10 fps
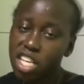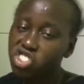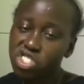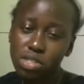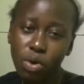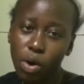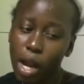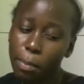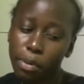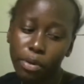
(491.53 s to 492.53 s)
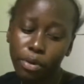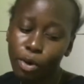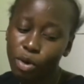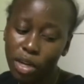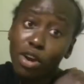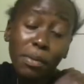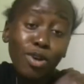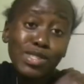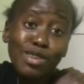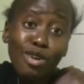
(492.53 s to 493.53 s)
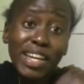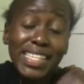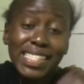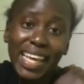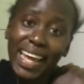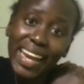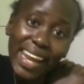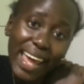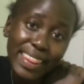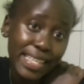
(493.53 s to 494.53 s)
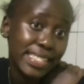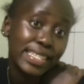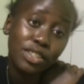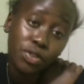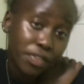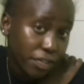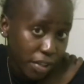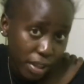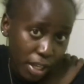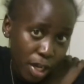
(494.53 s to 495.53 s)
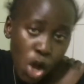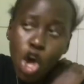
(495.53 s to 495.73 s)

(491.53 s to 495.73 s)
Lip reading: just call upon God, because God is the end and the start of everything.